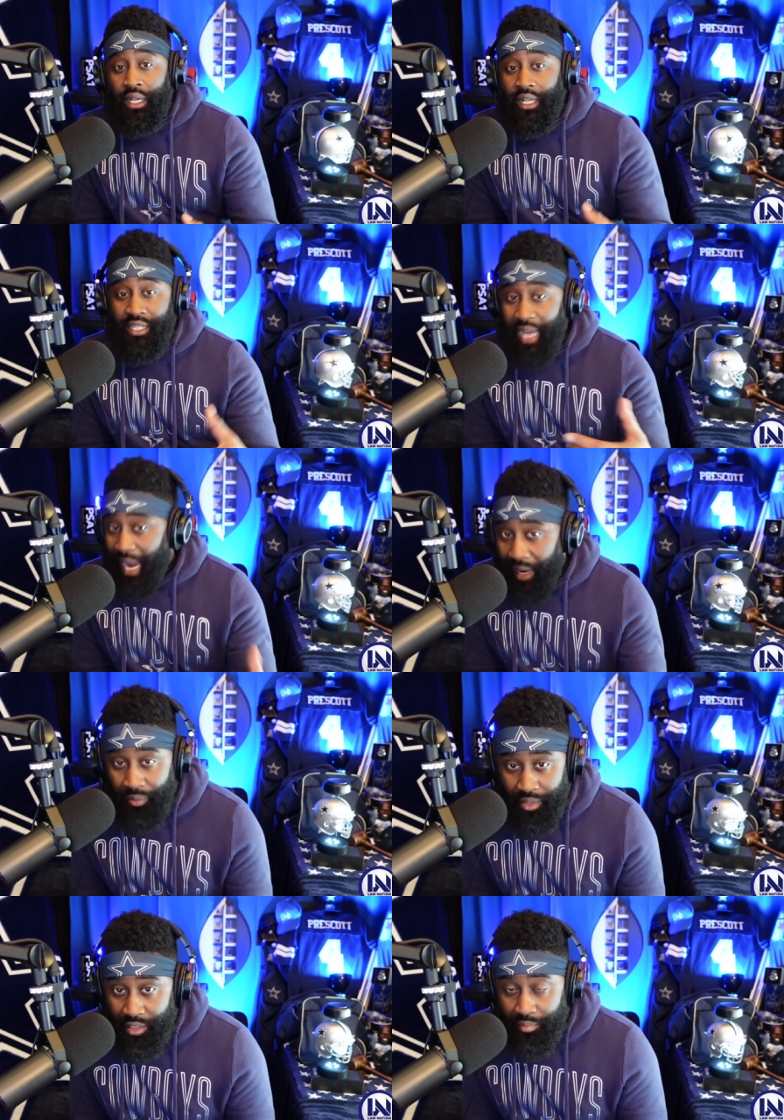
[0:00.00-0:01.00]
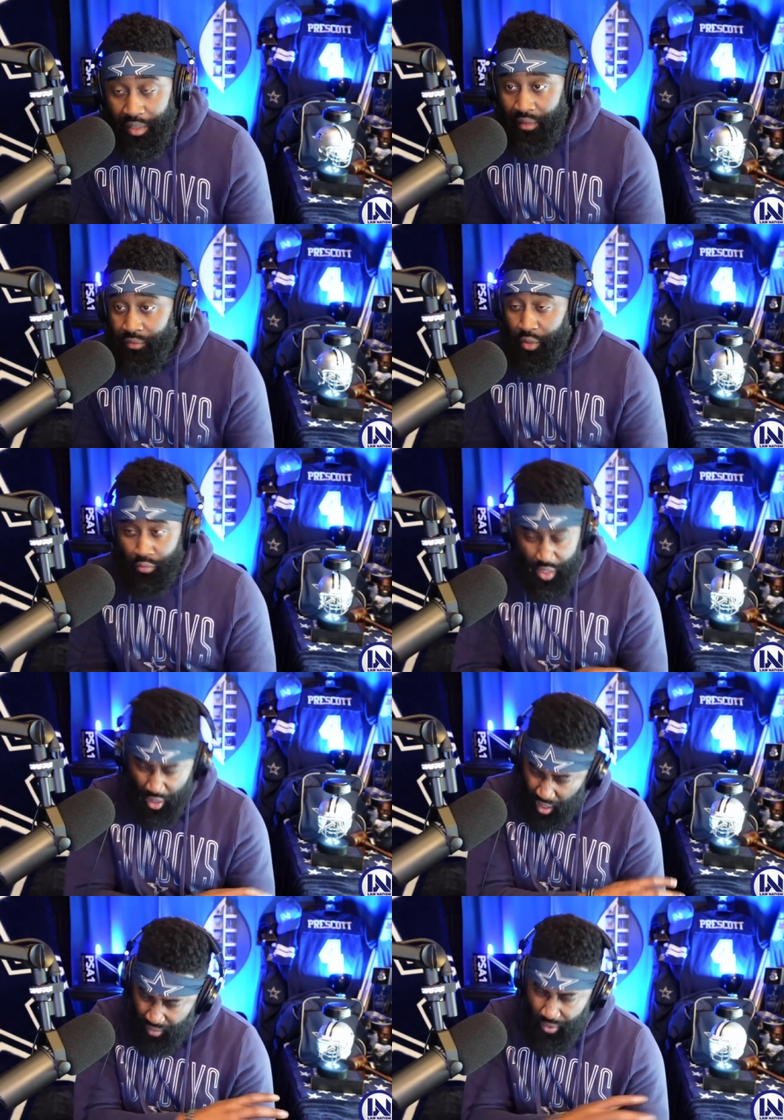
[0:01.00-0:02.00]
uh, Tyron Smith, and we
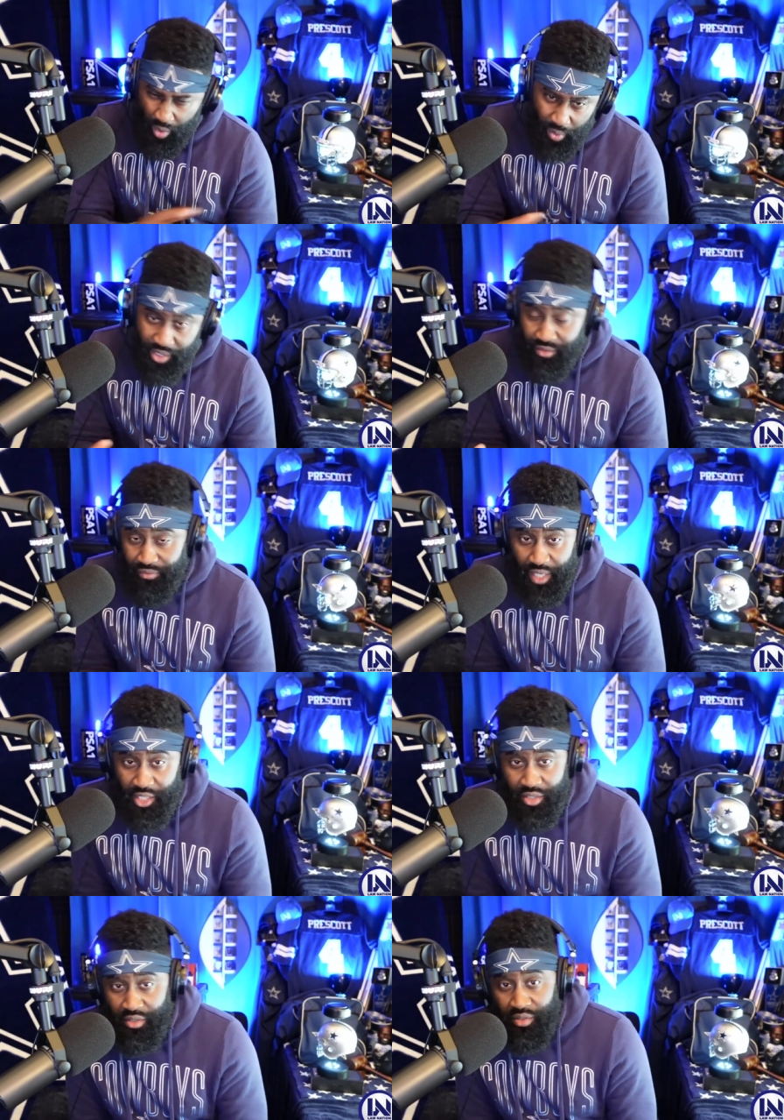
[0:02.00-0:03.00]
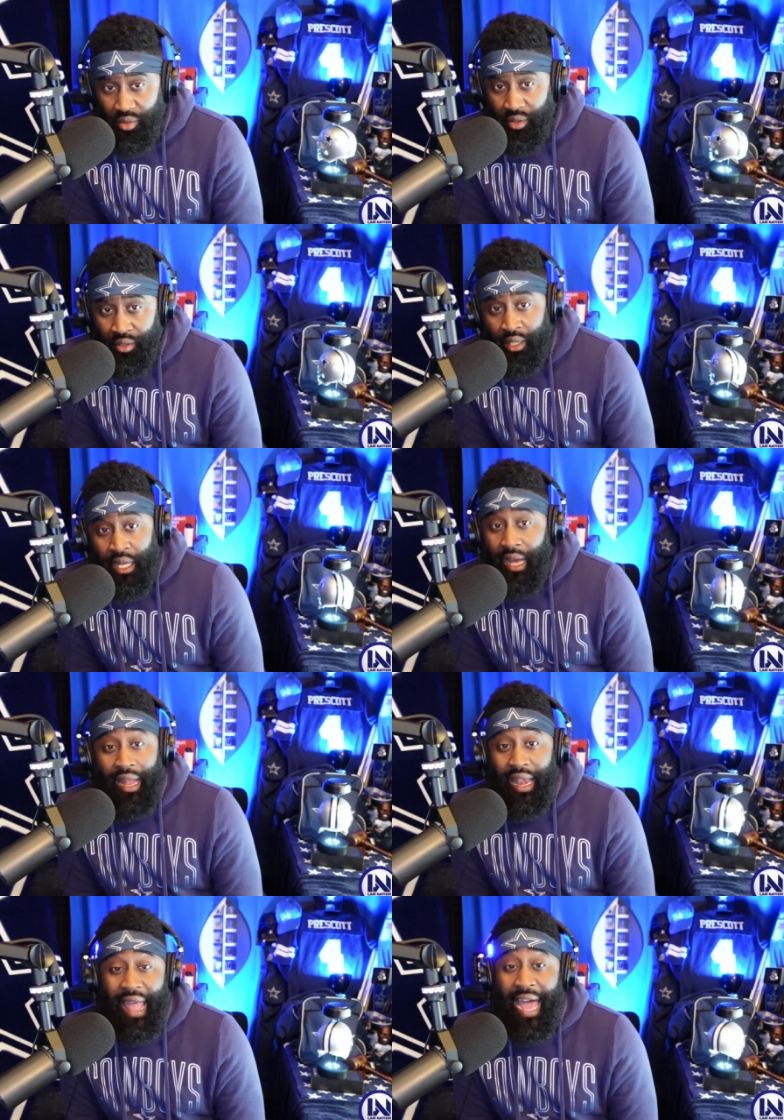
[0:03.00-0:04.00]
have our reservations on uh,
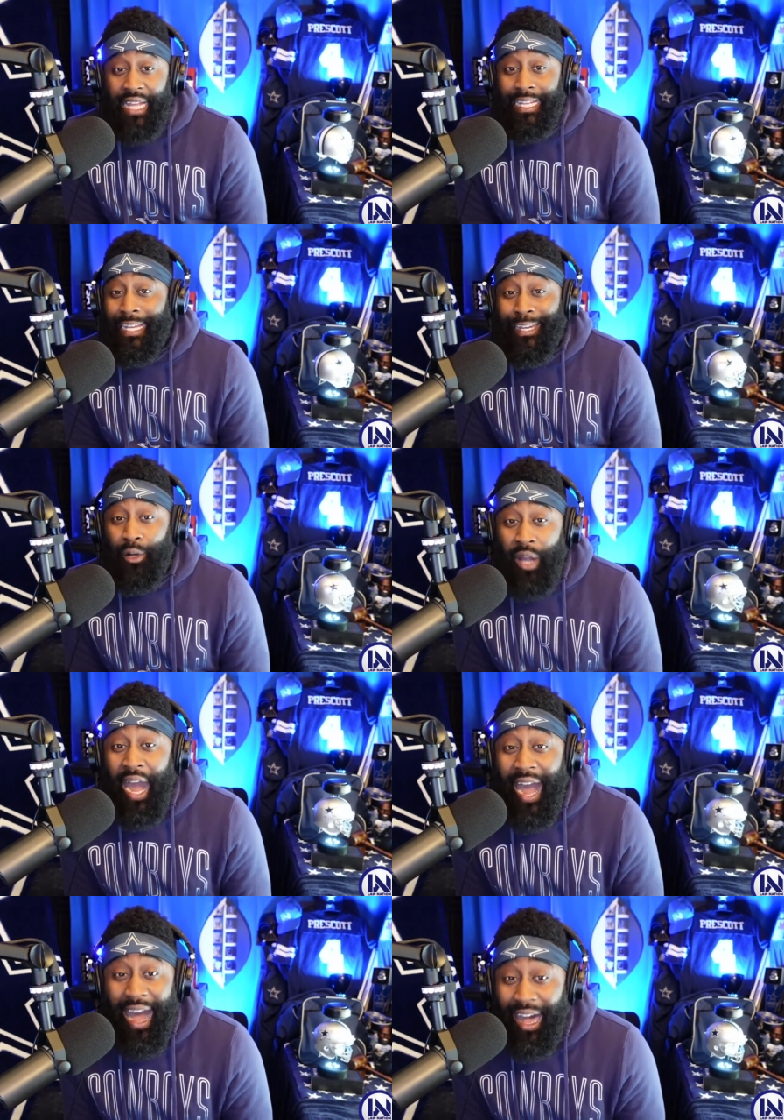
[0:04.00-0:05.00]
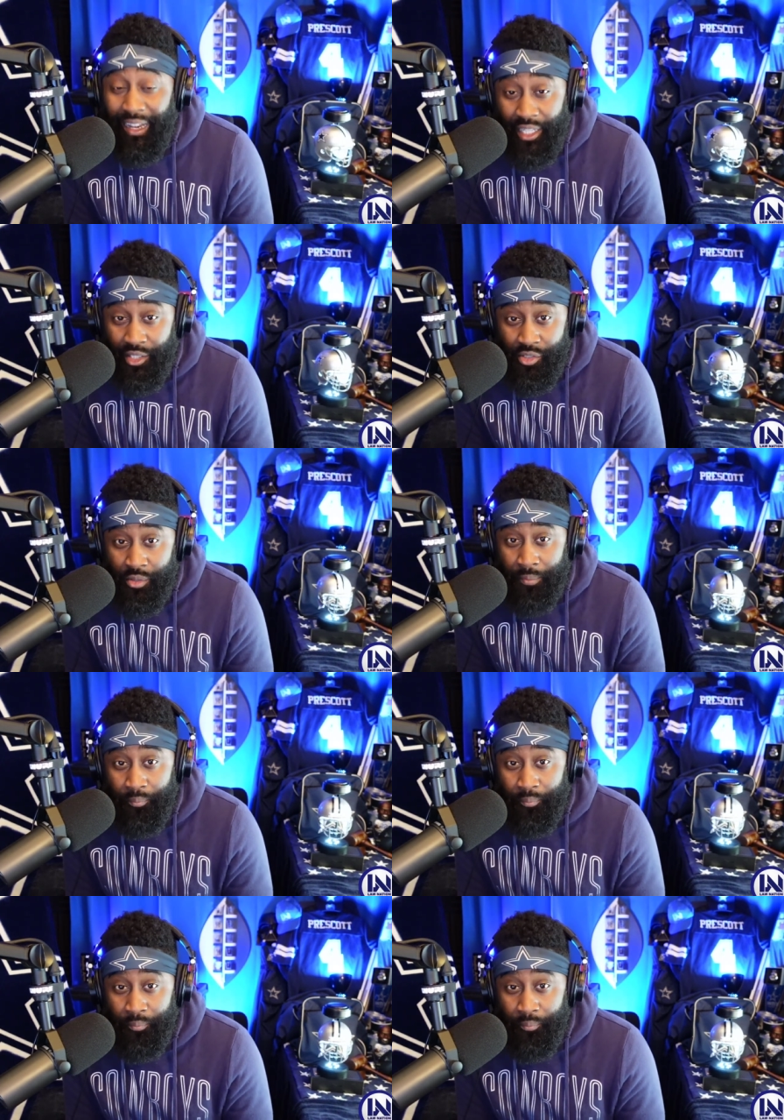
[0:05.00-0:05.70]
Lyell Collins.